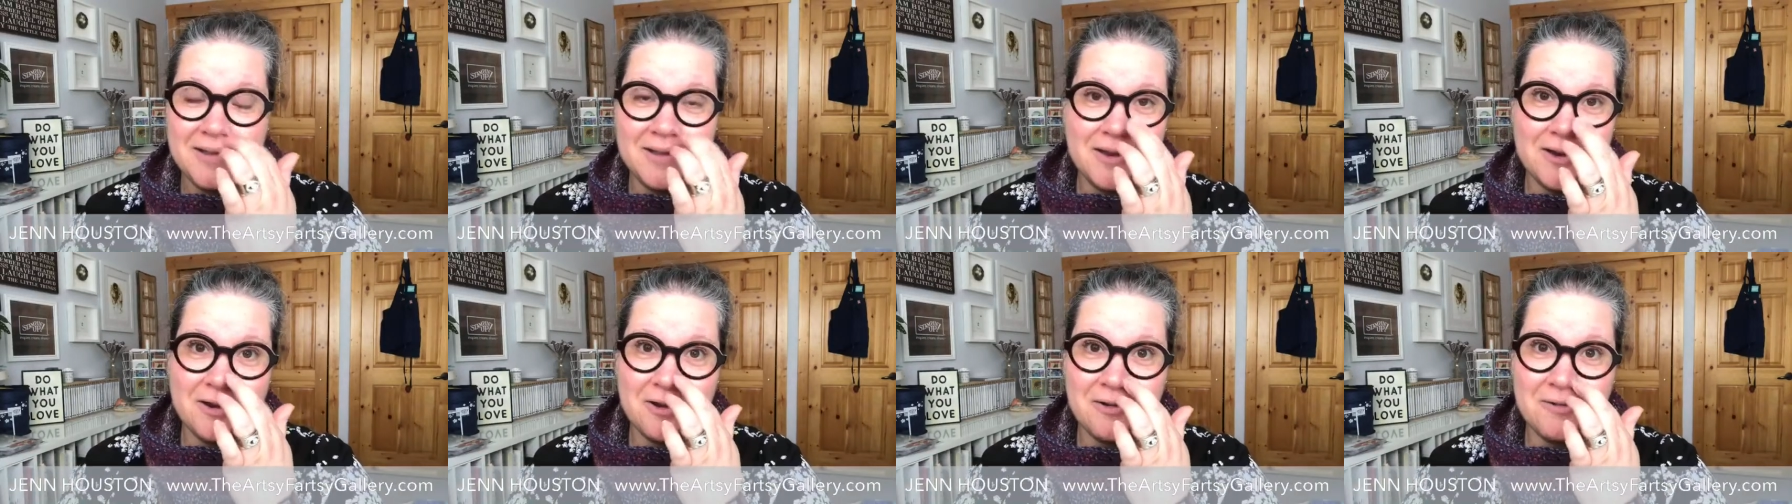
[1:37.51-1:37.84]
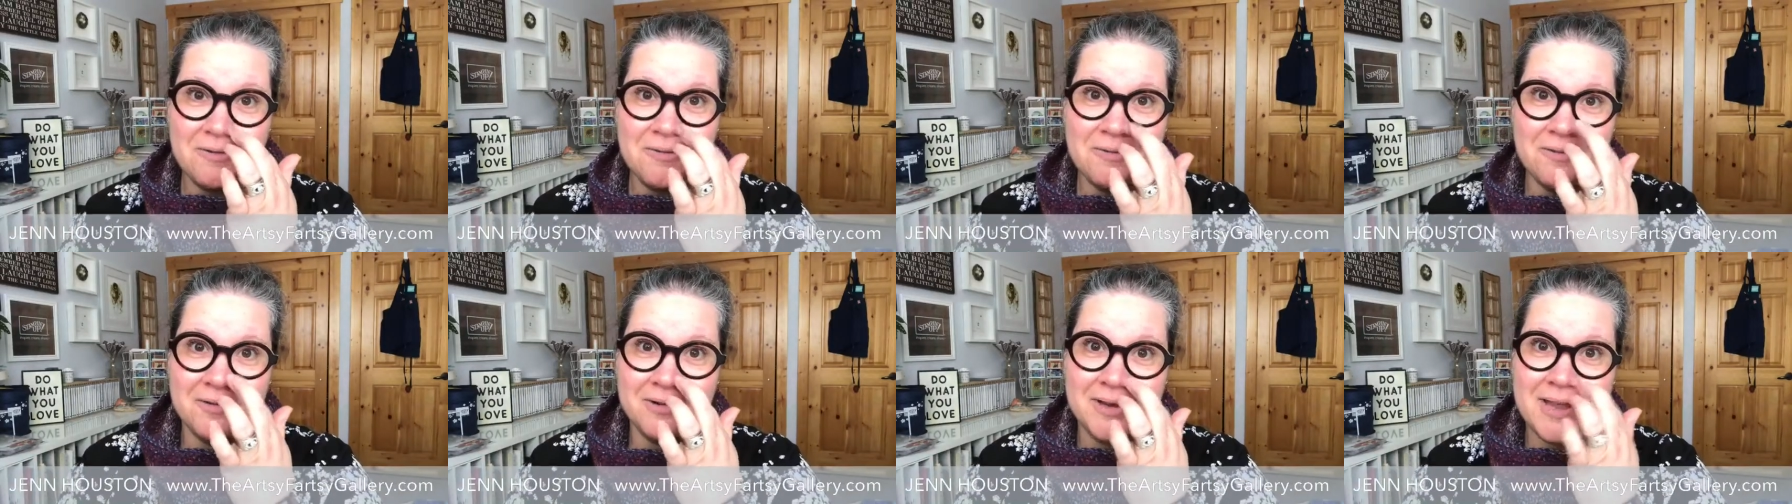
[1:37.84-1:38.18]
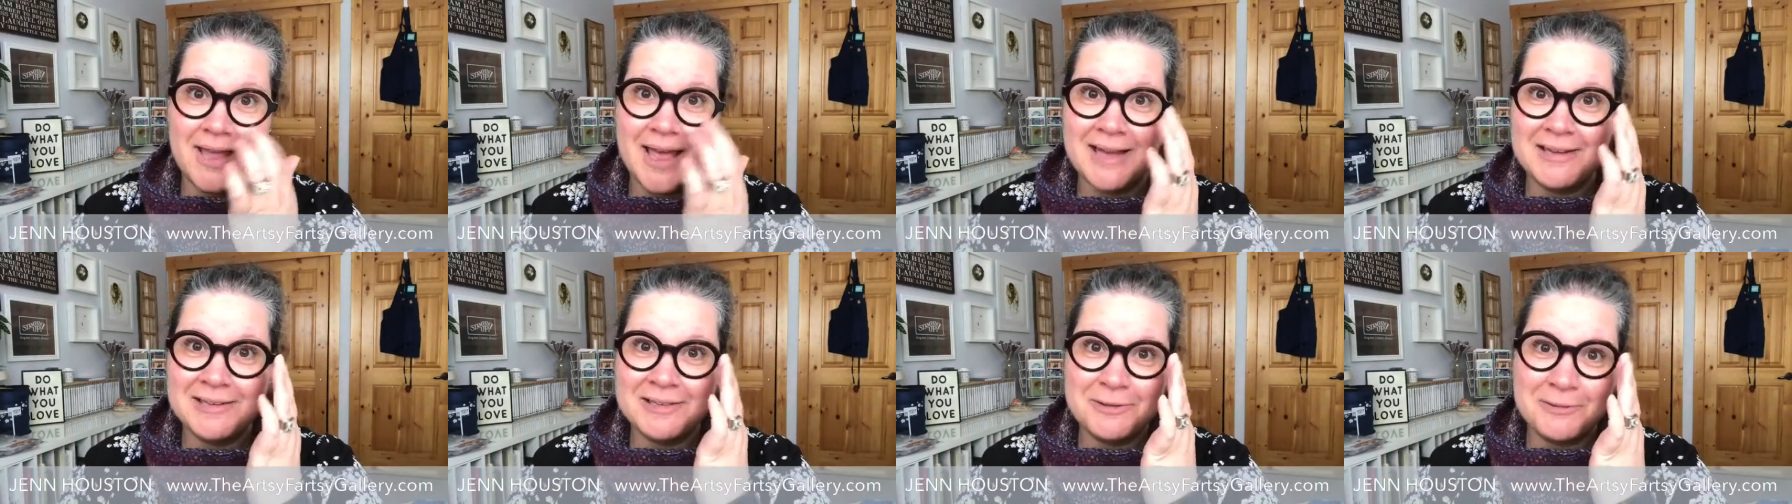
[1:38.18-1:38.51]
You know,
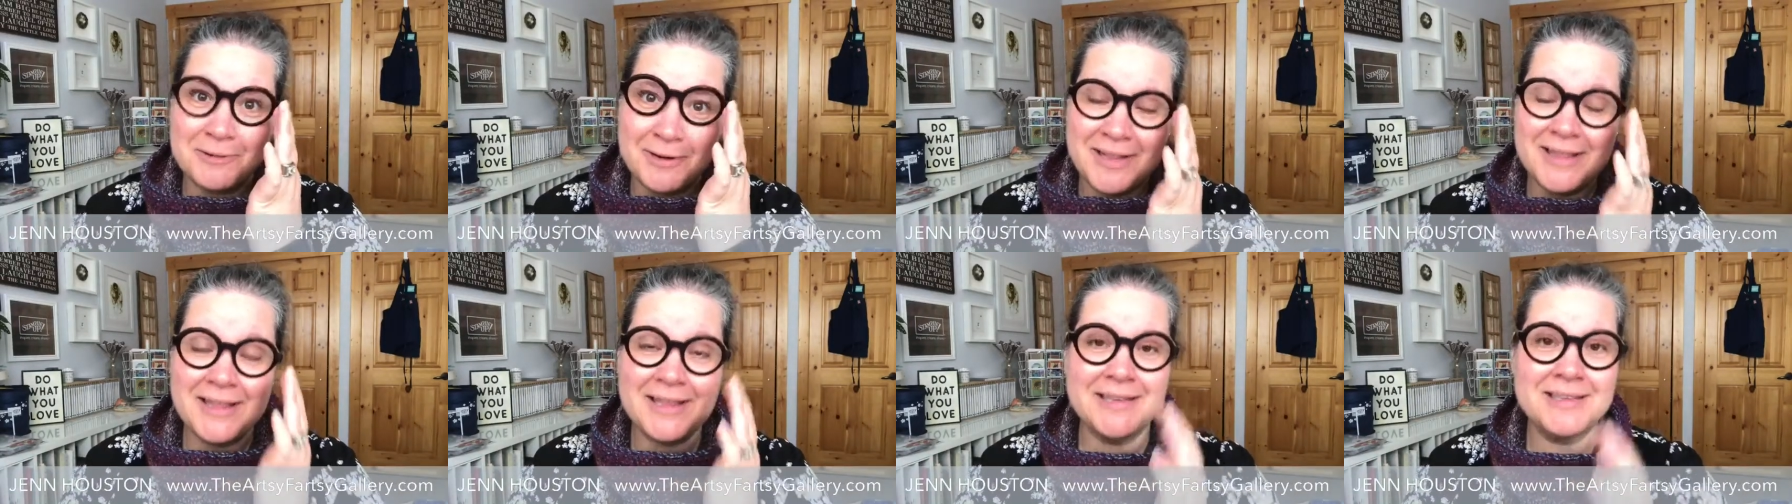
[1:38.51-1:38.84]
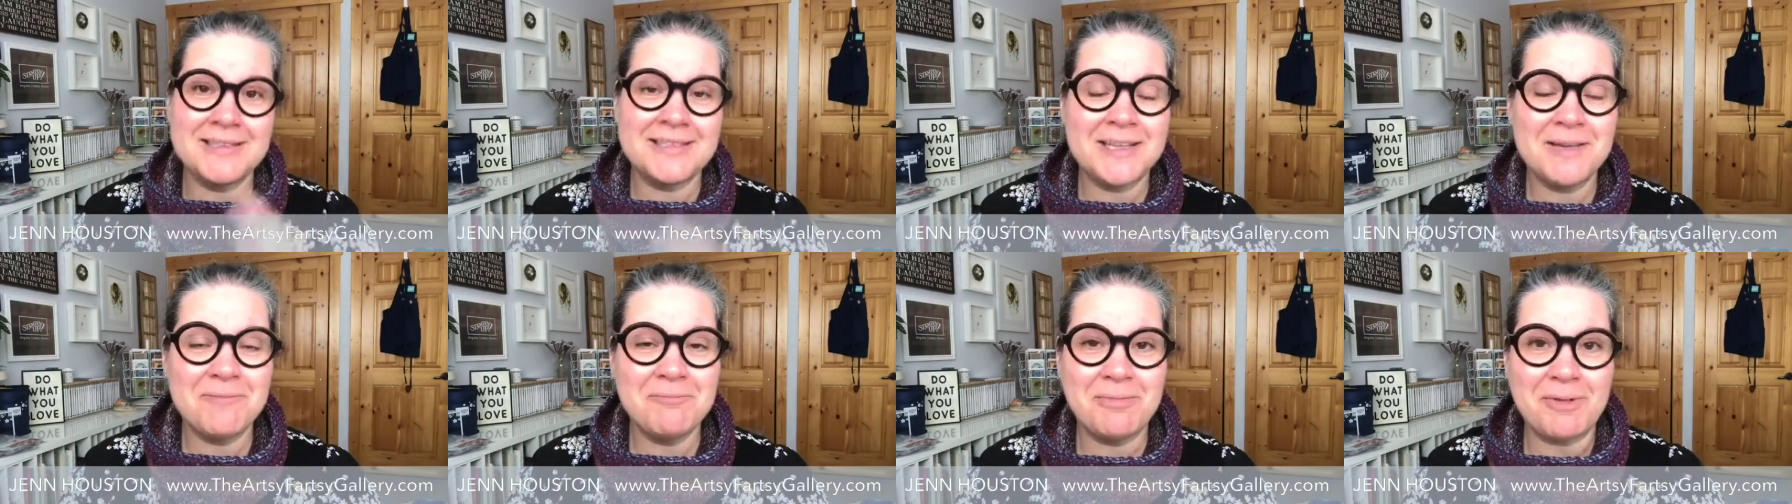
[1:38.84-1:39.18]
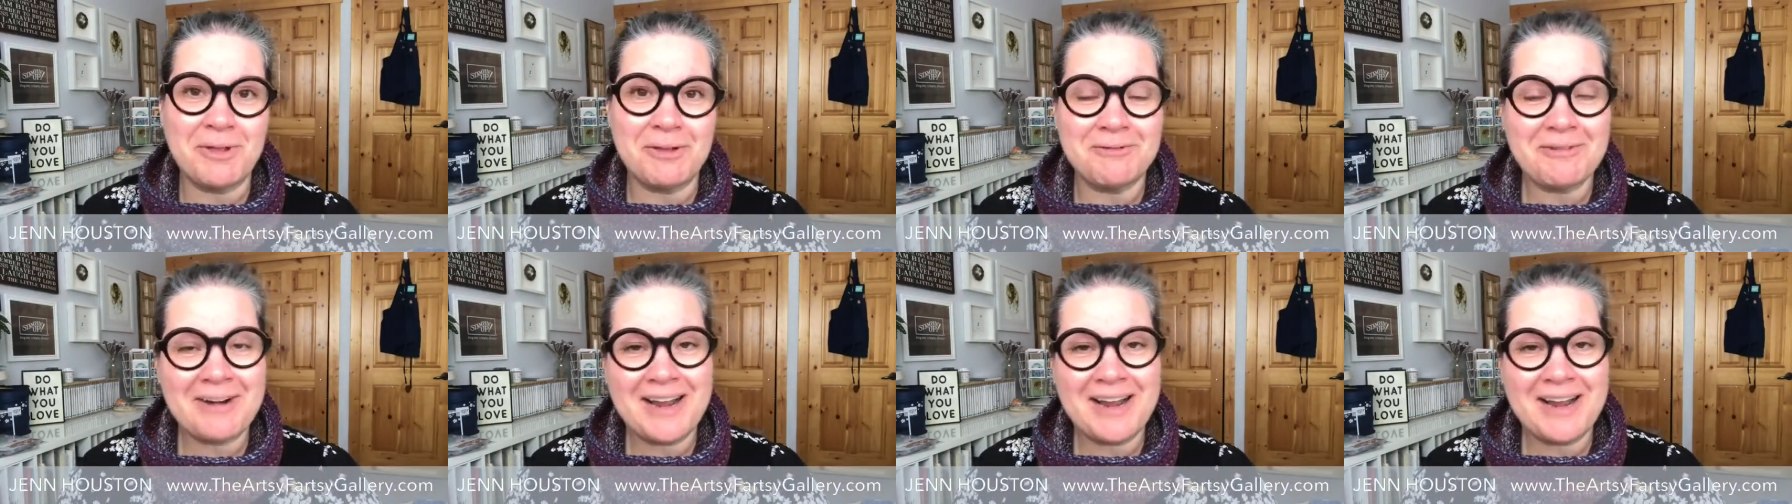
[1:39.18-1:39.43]
can't do anything simple,